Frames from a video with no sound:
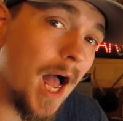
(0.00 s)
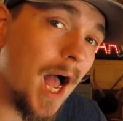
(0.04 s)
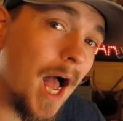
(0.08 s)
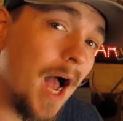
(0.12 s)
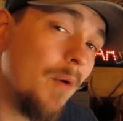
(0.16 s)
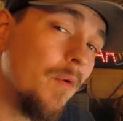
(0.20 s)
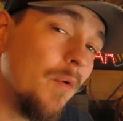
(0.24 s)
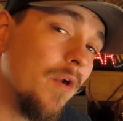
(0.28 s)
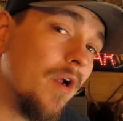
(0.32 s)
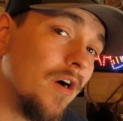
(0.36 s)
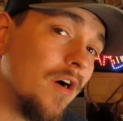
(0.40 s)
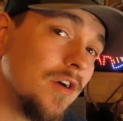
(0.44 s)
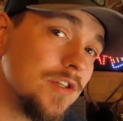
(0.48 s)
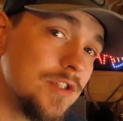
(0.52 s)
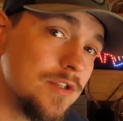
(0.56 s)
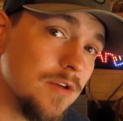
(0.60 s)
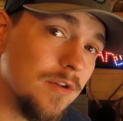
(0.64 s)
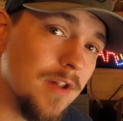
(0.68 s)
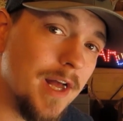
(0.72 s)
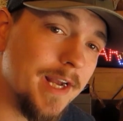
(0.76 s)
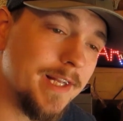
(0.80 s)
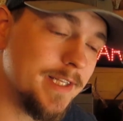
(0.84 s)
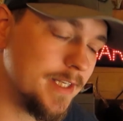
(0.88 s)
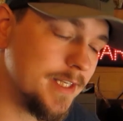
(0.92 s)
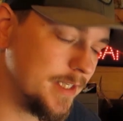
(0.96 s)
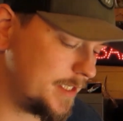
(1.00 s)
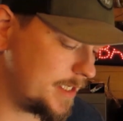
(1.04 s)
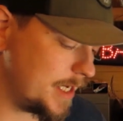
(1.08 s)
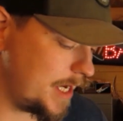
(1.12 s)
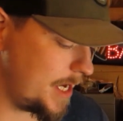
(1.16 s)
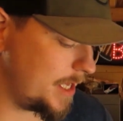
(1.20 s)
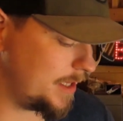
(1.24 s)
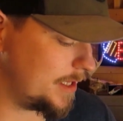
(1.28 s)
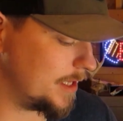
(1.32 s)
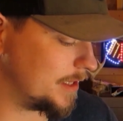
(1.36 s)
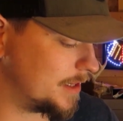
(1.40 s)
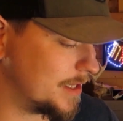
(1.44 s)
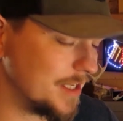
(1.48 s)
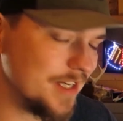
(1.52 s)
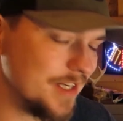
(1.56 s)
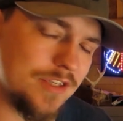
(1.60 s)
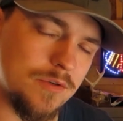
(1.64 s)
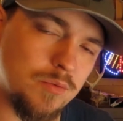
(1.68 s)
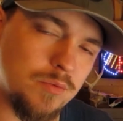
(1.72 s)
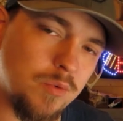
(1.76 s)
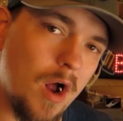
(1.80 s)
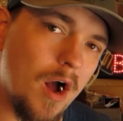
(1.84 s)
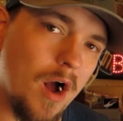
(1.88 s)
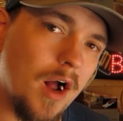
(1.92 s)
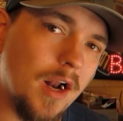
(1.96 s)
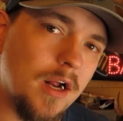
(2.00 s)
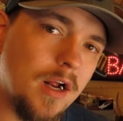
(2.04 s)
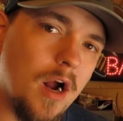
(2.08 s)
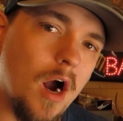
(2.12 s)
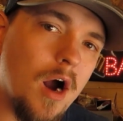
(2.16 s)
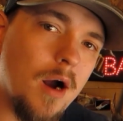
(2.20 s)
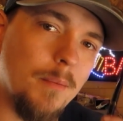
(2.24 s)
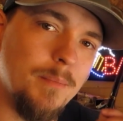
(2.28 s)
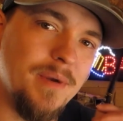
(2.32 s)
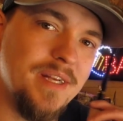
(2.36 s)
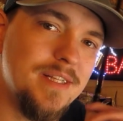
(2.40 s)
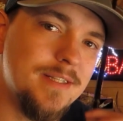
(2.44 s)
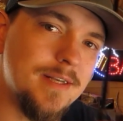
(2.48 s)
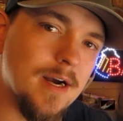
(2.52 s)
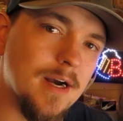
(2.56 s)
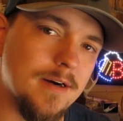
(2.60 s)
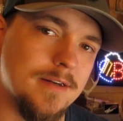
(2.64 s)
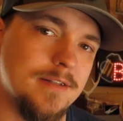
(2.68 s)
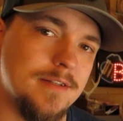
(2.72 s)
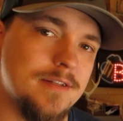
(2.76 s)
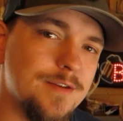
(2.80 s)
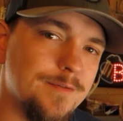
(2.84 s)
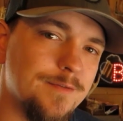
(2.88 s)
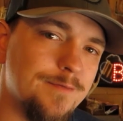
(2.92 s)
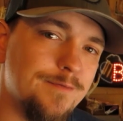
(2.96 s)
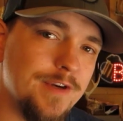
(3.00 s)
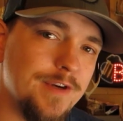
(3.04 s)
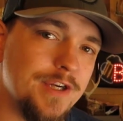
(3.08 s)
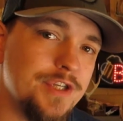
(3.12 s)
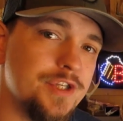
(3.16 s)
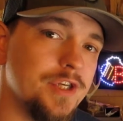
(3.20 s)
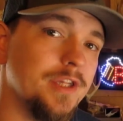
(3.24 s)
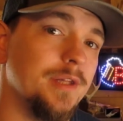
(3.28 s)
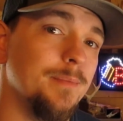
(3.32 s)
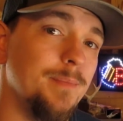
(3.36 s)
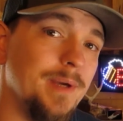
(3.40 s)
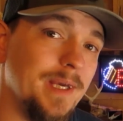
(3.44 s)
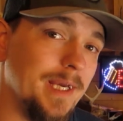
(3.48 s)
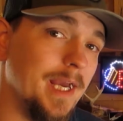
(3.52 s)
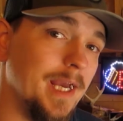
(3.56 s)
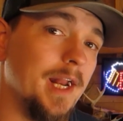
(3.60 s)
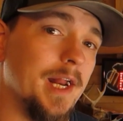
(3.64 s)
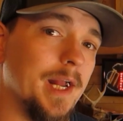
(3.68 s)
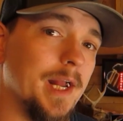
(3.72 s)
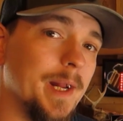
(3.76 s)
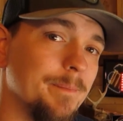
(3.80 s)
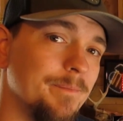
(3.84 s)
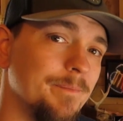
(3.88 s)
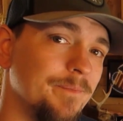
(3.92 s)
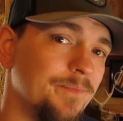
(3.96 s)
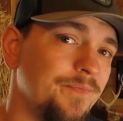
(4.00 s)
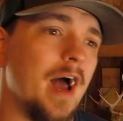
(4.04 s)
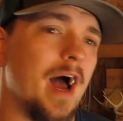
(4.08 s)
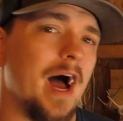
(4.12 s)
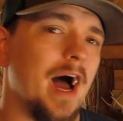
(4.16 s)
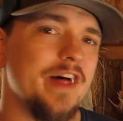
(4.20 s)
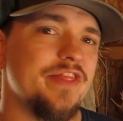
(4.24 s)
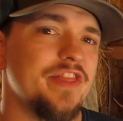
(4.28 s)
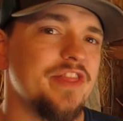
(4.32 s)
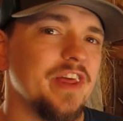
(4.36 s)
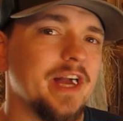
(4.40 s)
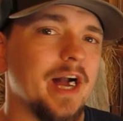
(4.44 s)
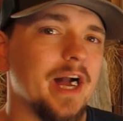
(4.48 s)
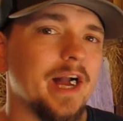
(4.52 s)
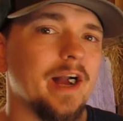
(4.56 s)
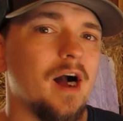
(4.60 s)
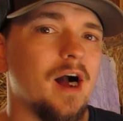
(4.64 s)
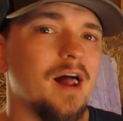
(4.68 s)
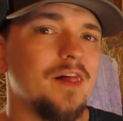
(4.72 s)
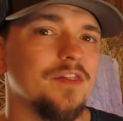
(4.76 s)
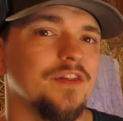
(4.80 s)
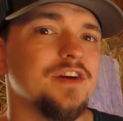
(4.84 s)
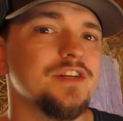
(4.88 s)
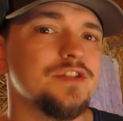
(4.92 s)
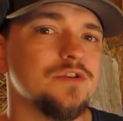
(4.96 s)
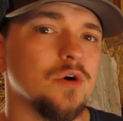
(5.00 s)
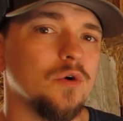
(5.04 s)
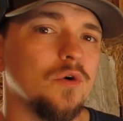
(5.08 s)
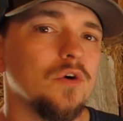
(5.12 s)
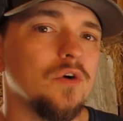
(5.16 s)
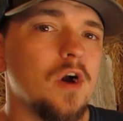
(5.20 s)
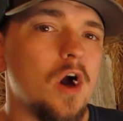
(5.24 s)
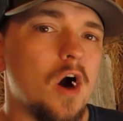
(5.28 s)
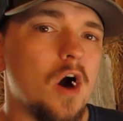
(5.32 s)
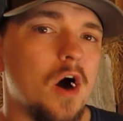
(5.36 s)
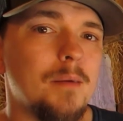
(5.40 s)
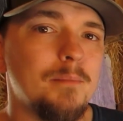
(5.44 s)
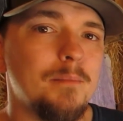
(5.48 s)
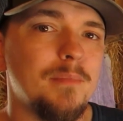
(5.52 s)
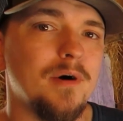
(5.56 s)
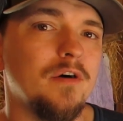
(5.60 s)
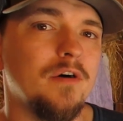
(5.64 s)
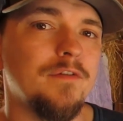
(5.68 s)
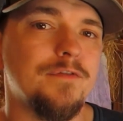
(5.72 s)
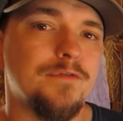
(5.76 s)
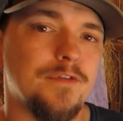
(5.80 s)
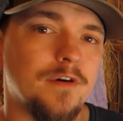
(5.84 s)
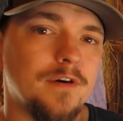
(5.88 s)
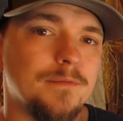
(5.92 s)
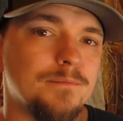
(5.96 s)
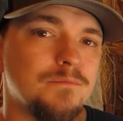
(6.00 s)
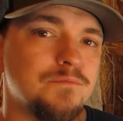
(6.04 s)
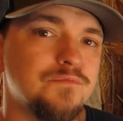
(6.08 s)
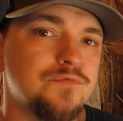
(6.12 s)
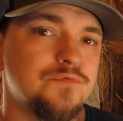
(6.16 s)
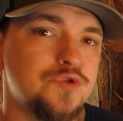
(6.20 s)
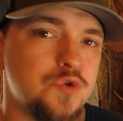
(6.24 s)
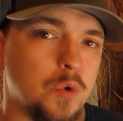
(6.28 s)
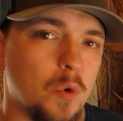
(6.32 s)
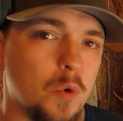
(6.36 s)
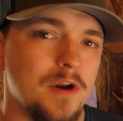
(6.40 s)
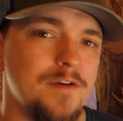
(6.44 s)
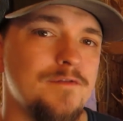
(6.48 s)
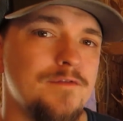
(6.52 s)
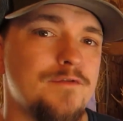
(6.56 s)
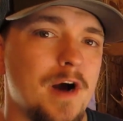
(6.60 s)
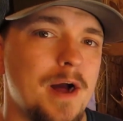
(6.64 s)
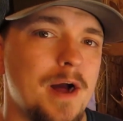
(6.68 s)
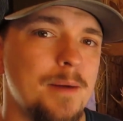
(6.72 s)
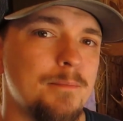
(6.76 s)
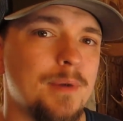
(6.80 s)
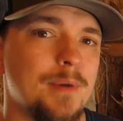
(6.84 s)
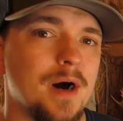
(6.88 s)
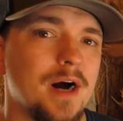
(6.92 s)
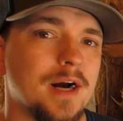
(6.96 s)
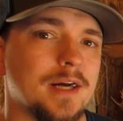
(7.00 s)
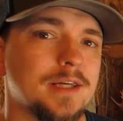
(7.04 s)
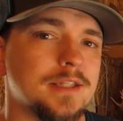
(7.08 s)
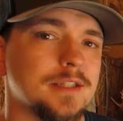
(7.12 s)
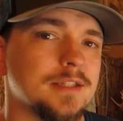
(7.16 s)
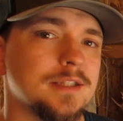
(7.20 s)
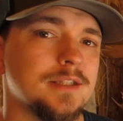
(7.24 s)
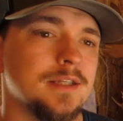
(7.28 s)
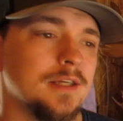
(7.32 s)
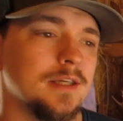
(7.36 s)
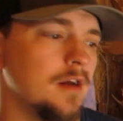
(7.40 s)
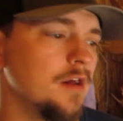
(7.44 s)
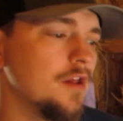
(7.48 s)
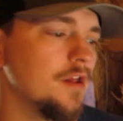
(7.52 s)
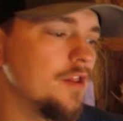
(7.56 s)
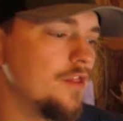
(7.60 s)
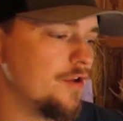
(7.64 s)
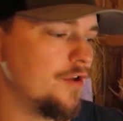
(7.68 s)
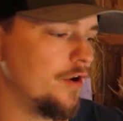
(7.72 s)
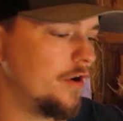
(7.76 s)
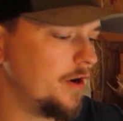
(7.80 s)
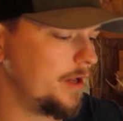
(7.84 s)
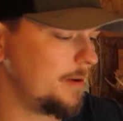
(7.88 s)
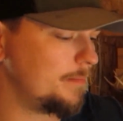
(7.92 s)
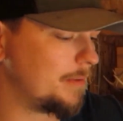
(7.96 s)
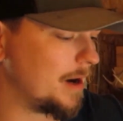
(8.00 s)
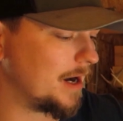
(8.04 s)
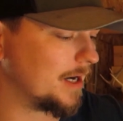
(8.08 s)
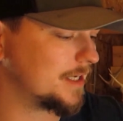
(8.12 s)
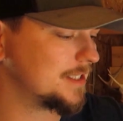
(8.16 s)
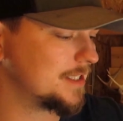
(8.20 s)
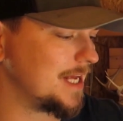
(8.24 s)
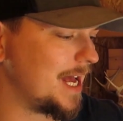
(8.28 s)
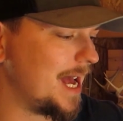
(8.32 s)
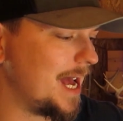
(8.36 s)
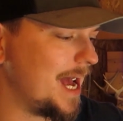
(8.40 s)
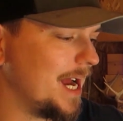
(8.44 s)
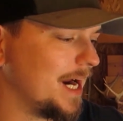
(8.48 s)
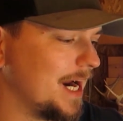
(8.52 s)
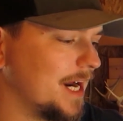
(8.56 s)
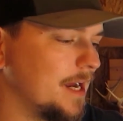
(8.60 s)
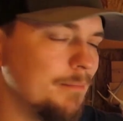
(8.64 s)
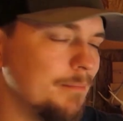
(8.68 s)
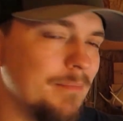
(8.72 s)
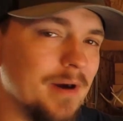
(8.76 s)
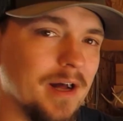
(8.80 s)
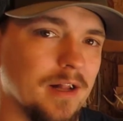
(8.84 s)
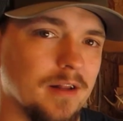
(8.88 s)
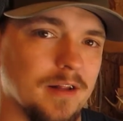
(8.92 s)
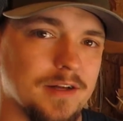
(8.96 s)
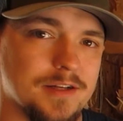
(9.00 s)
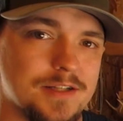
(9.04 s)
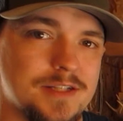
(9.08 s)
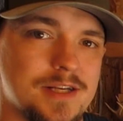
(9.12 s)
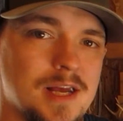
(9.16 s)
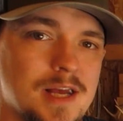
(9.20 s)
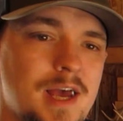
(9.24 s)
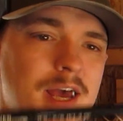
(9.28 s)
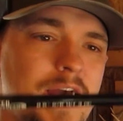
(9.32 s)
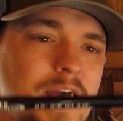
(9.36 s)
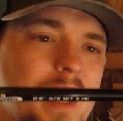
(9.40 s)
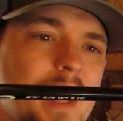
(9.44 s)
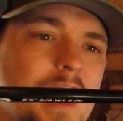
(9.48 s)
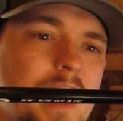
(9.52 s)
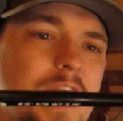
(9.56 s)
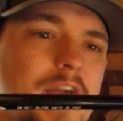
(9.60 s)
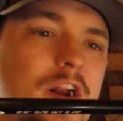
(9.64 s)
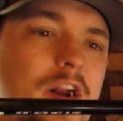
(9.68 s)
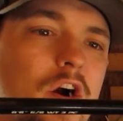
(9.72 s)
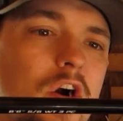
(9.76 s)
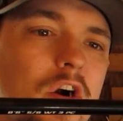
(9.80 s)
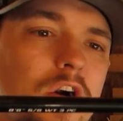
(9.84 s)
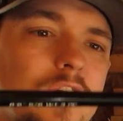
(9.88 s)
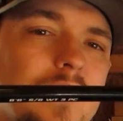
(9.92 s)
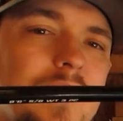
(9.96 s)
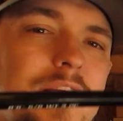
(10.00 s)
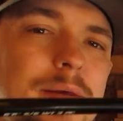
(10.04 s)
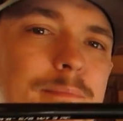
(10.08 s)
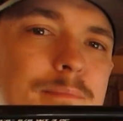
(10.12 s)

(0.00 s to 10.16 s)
I would also like to say that this rod caught me tons of fish in the beginning. I think I got this whole combo for 25 bucks, 30 bucks at Cabela's. It hardly